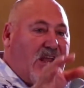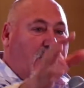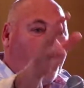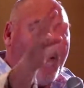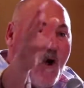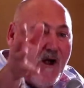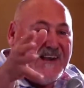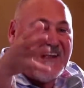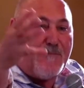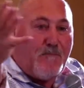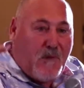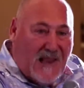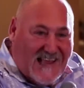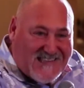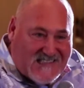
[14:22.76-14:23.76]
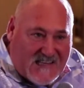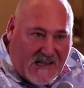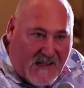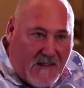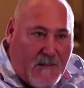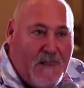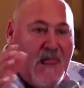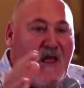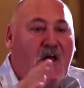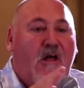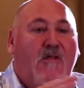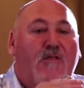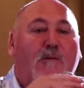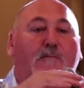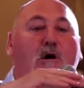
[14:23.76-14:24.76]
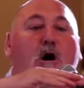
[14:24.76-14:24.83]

the Aaronic blessing, the